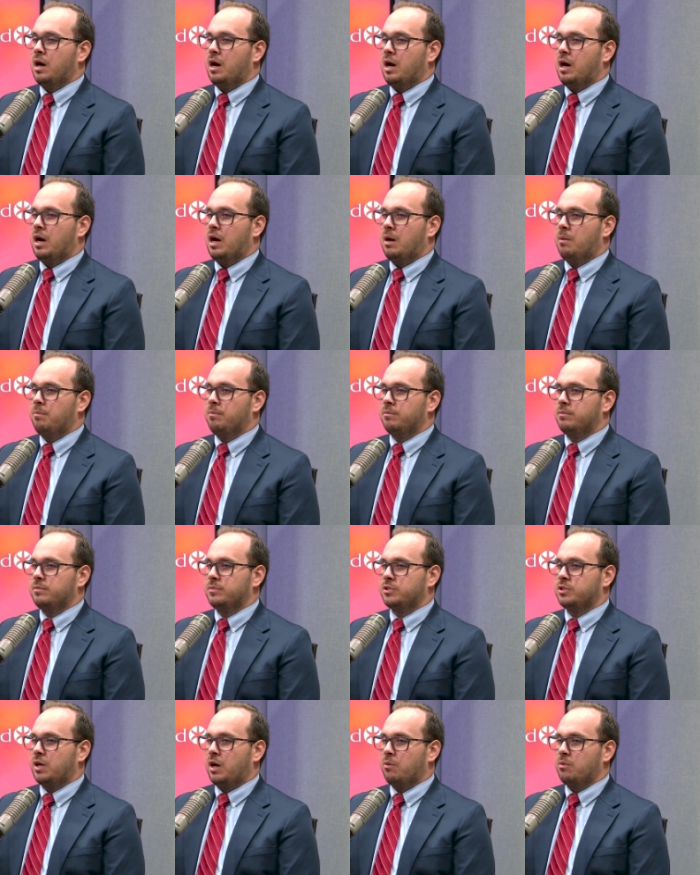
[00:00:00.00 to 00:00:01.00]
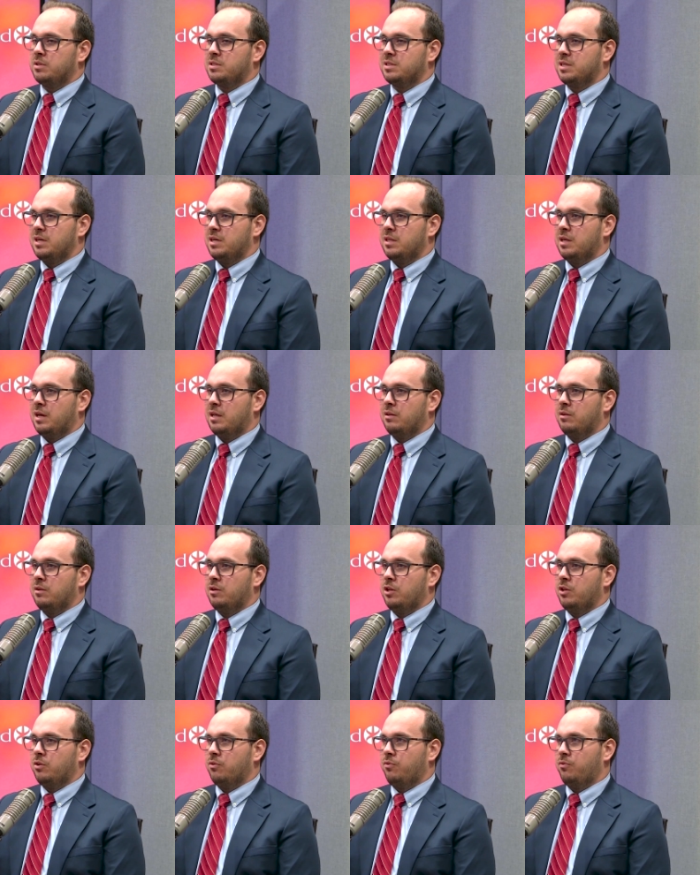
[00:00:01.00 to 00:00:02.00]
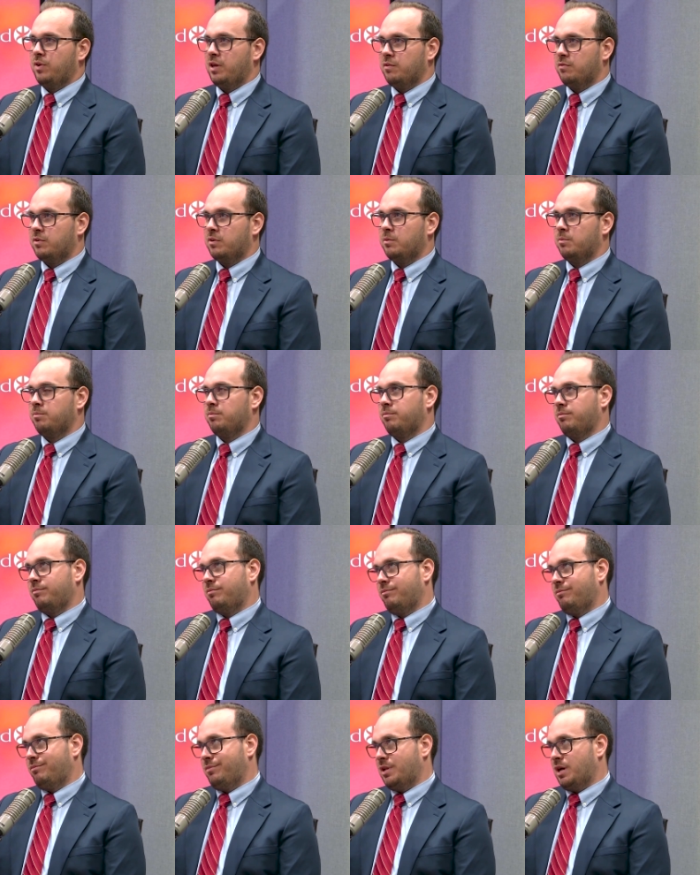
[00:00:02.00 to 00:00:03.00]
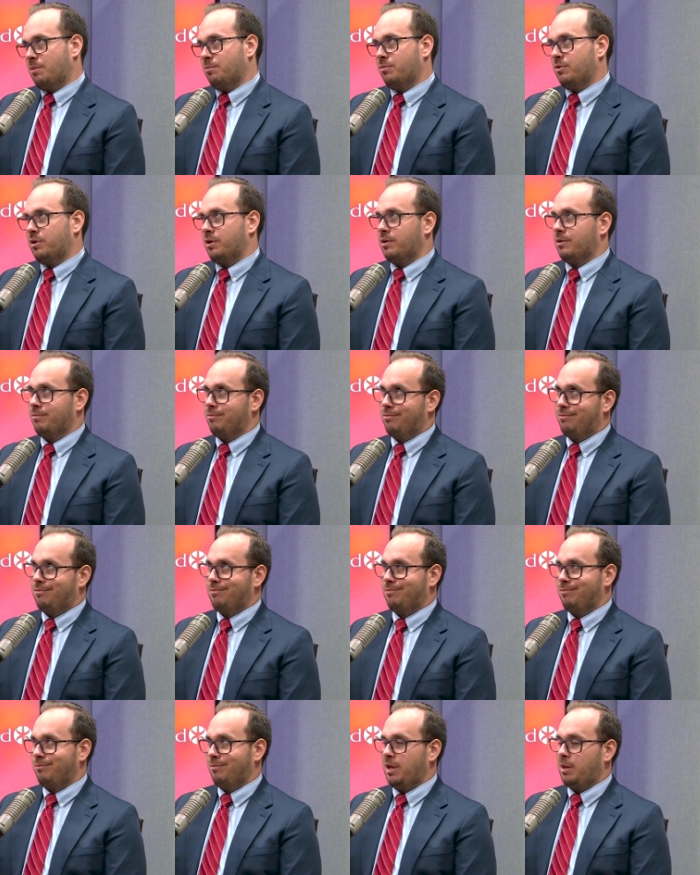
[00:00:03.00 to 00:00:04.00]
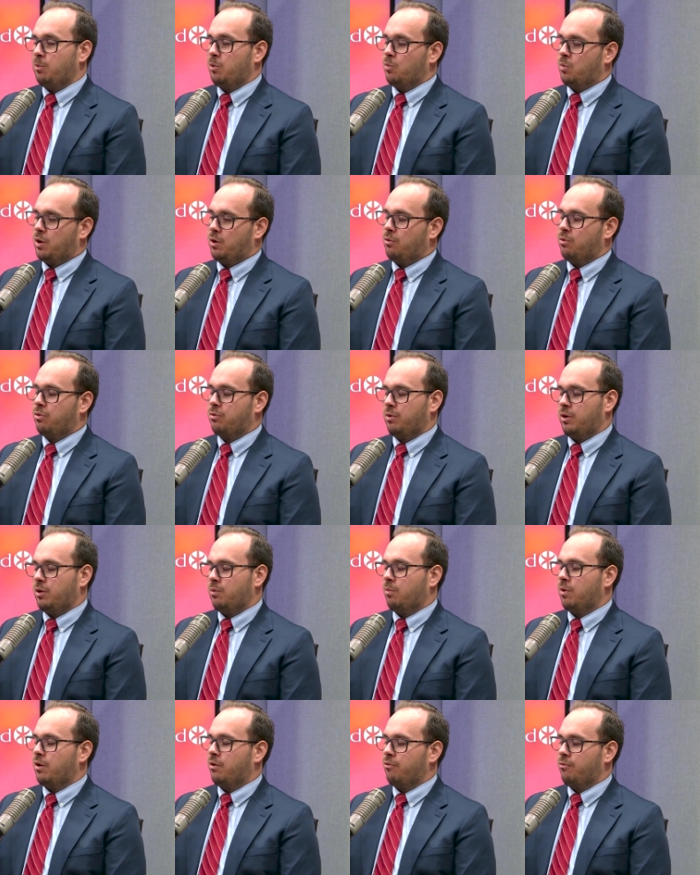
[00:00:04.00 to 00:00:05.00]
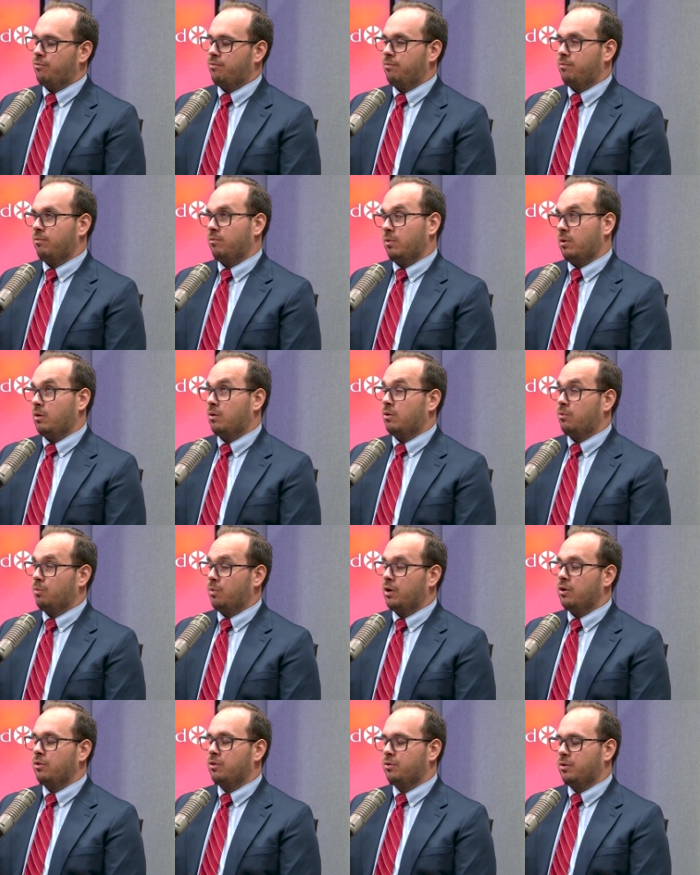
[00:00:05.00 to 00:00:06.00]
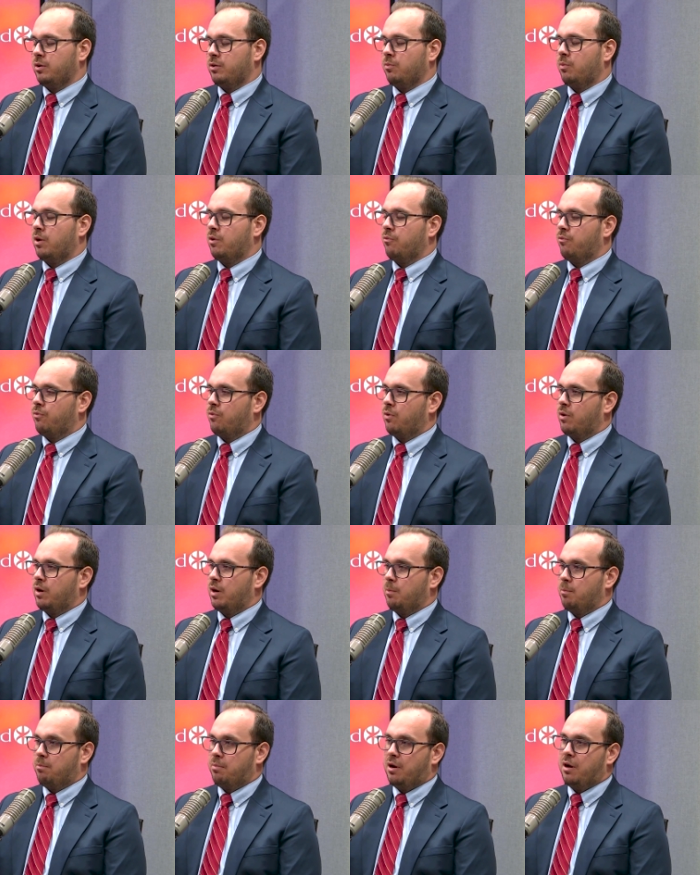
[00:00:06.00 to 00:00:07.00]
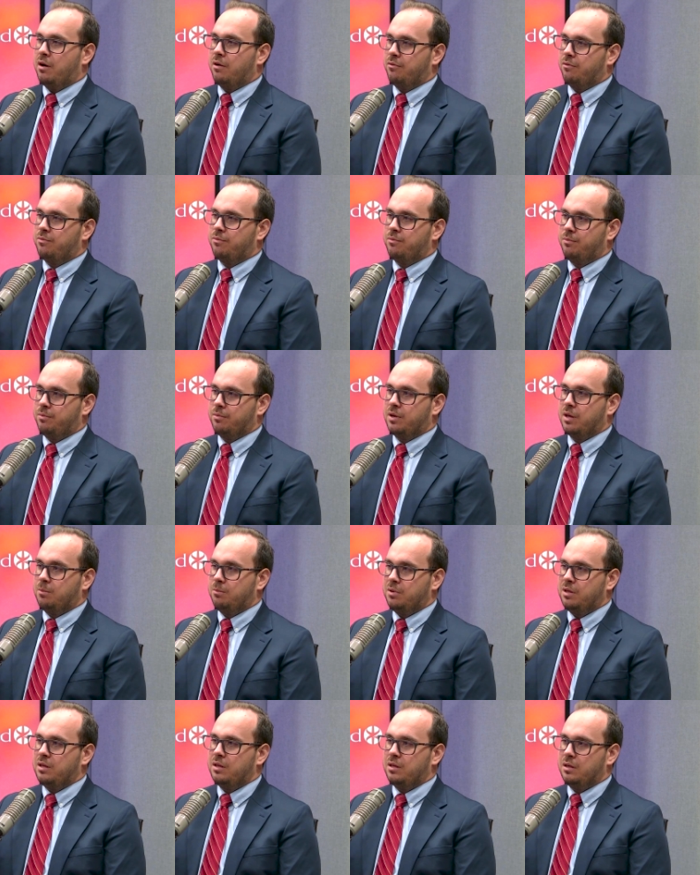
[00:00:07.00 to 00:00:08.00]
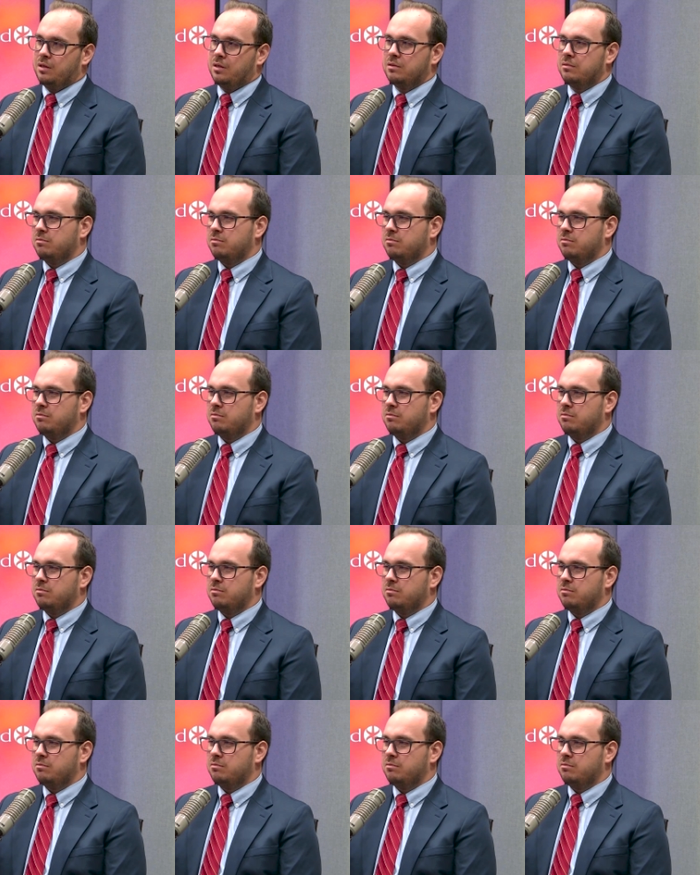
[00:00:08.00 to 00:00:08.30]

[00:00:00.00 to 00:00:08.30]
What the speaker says: So I would say that, the fever number, maybe 103 to 104 and above can be,